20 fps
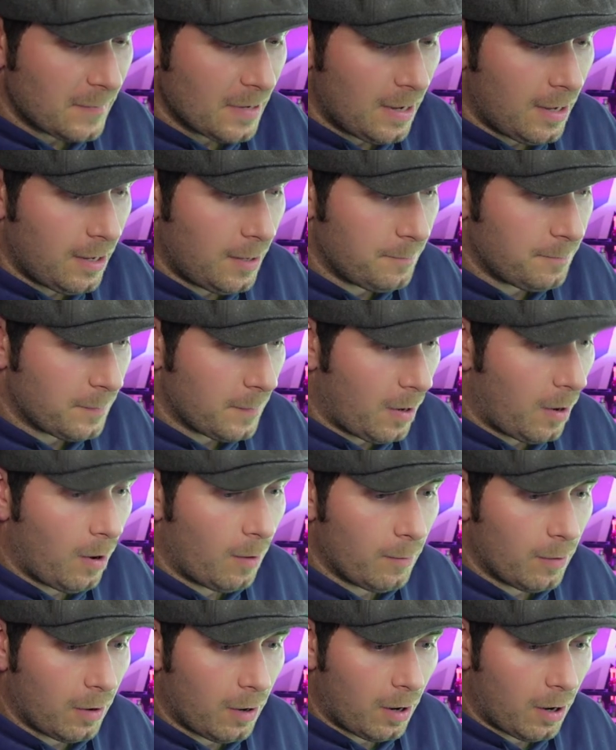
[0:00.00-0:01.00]

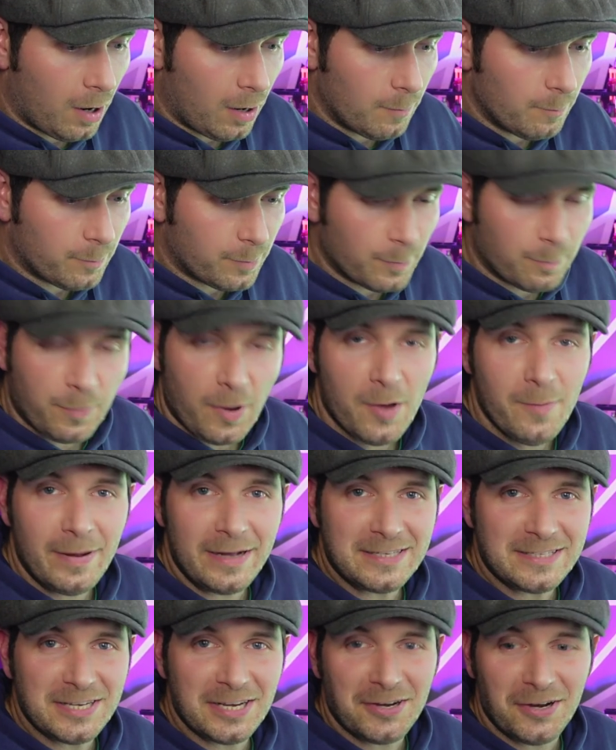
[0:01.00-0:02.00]
Going back
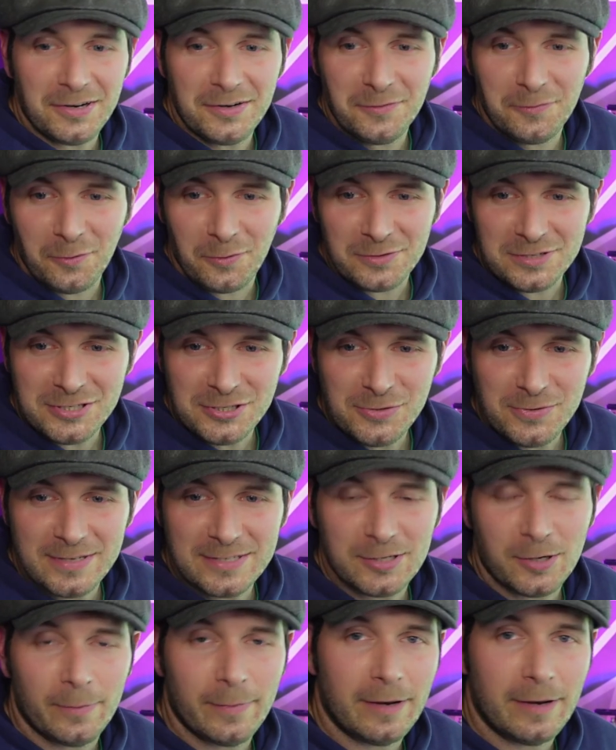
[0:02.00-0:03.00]
to kind of Ron Stewart's
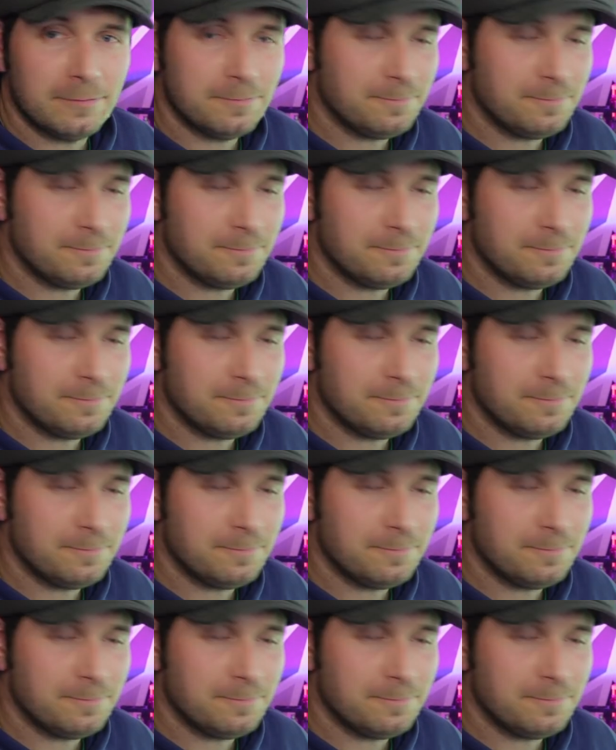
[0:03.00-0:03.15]
comment,